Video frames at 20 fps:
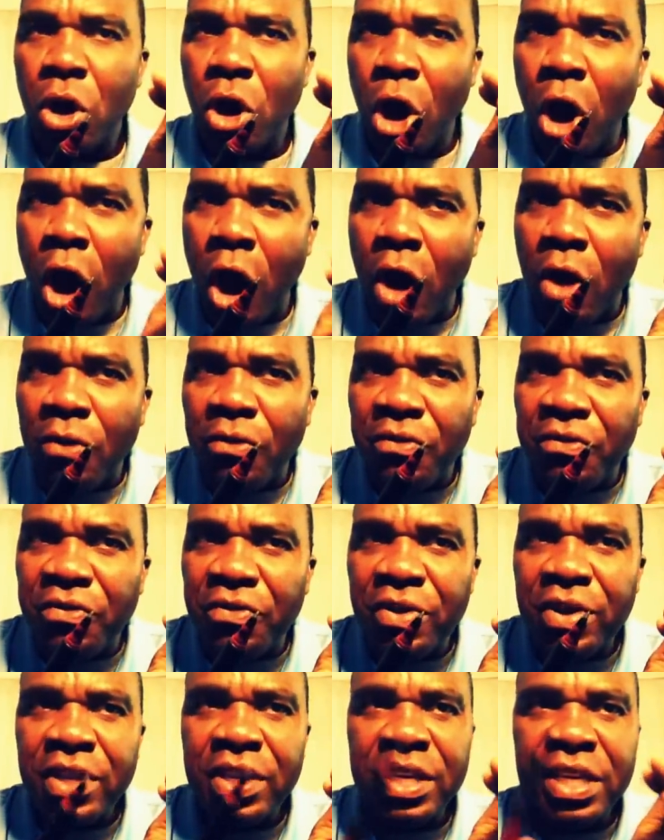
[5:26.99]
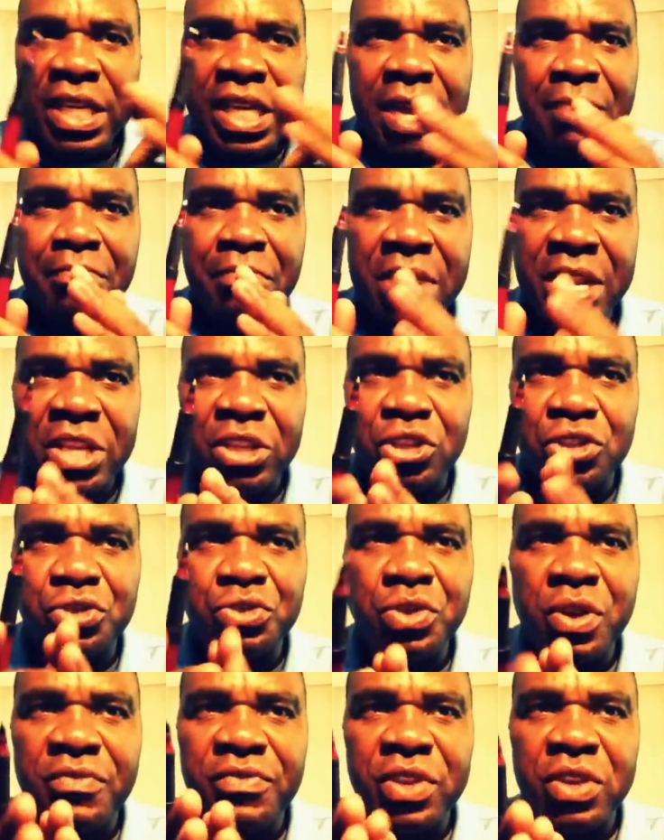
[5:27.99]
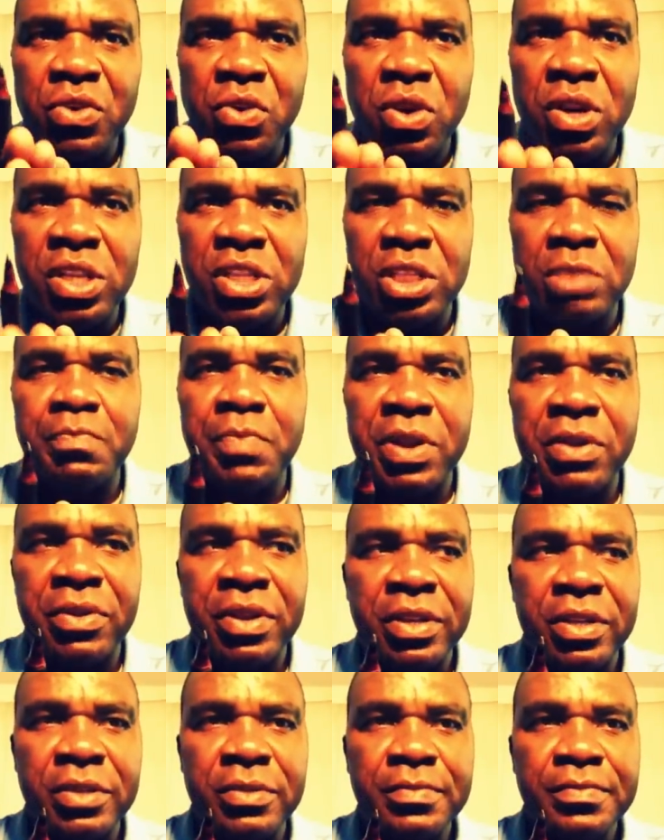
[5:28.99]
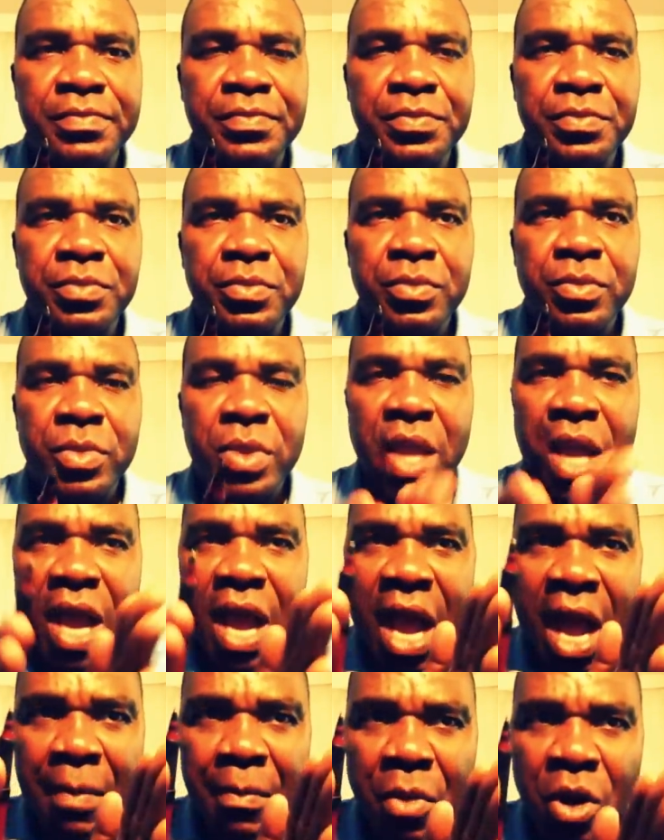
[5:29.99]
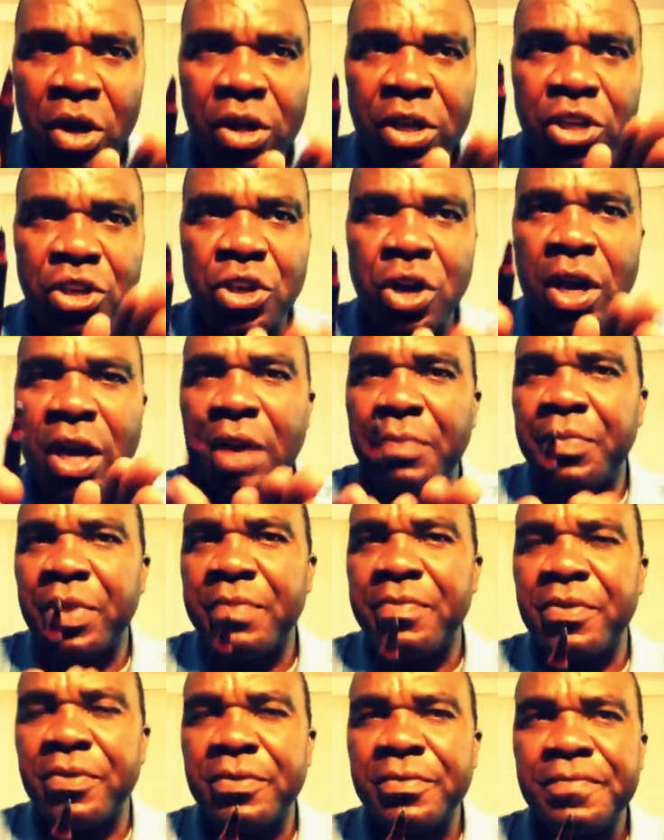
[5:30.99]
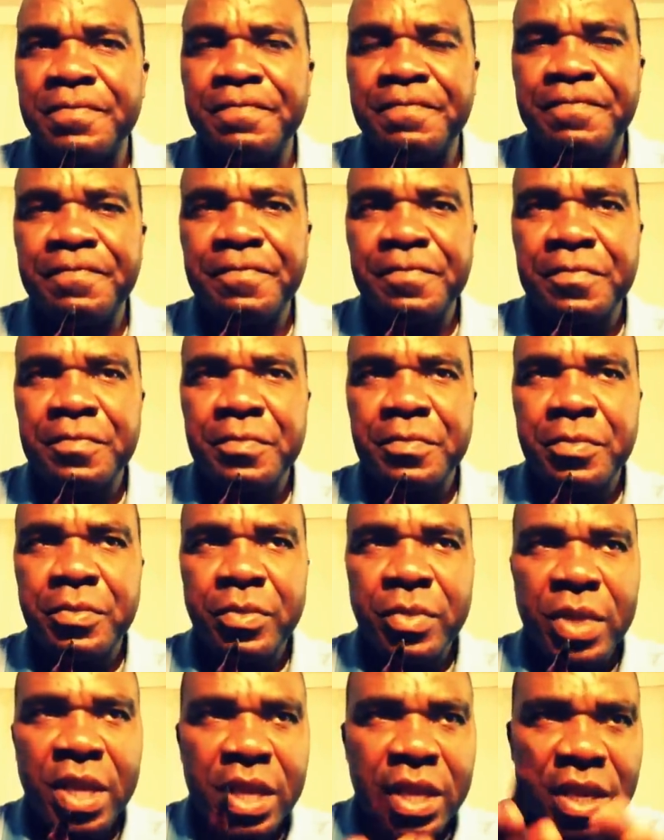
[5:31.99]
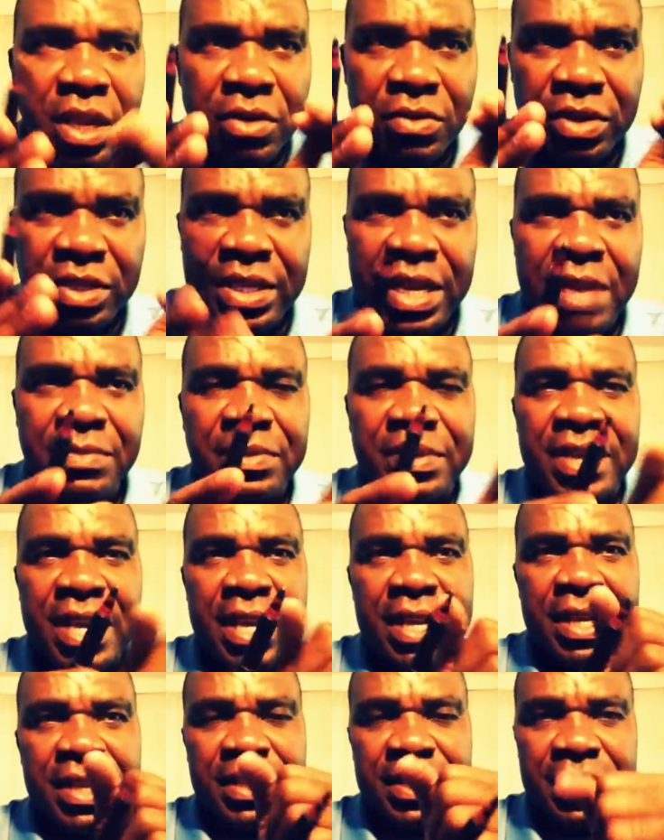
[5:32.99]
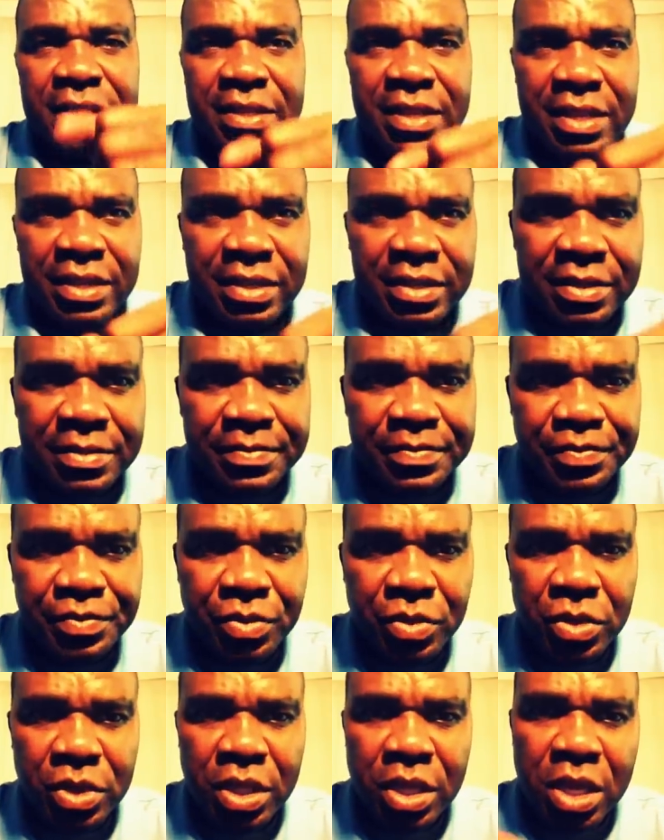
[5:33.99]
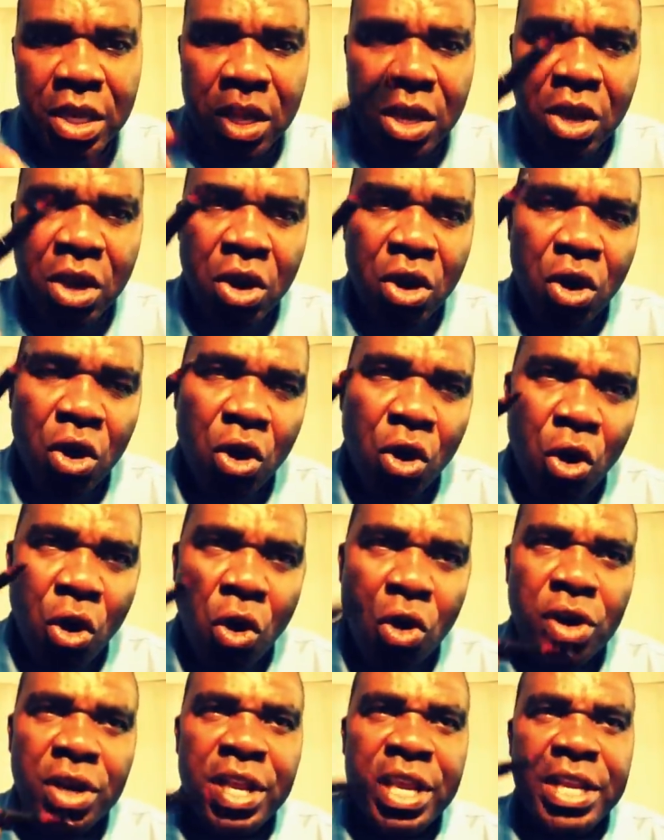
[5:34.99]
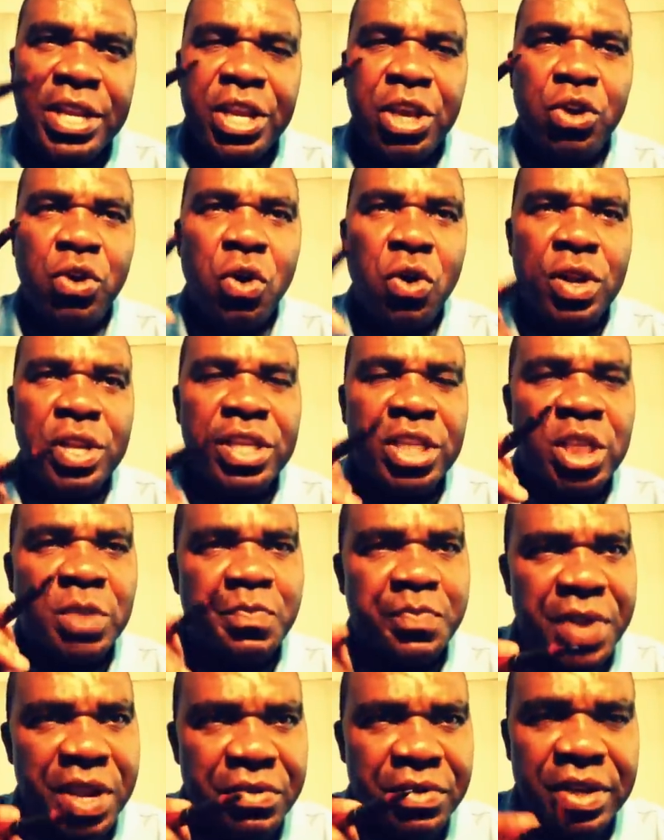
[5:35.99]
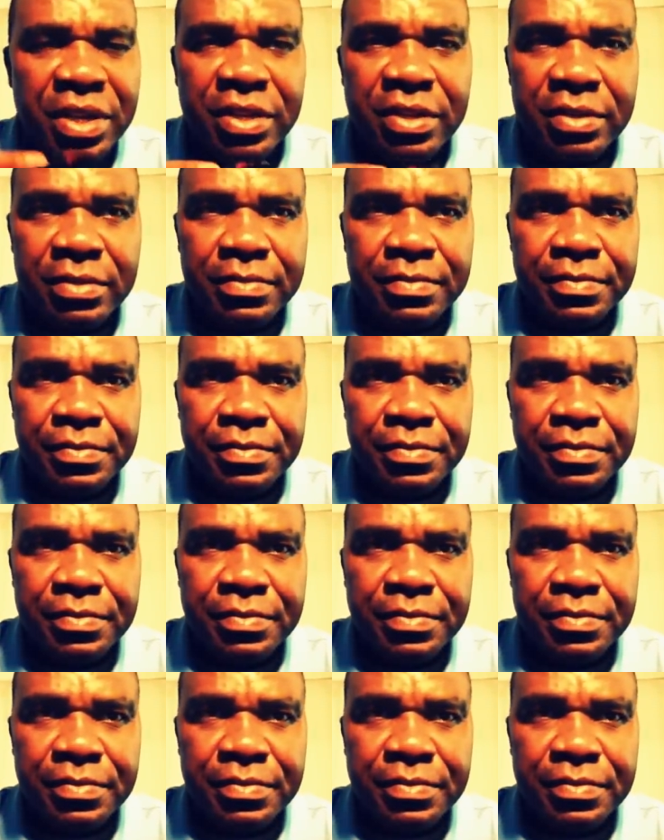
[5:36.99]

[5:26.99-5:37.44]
of the ministry of the Holy Spirit among the younger people. The reason I'm saying this is this only the Holy Spirit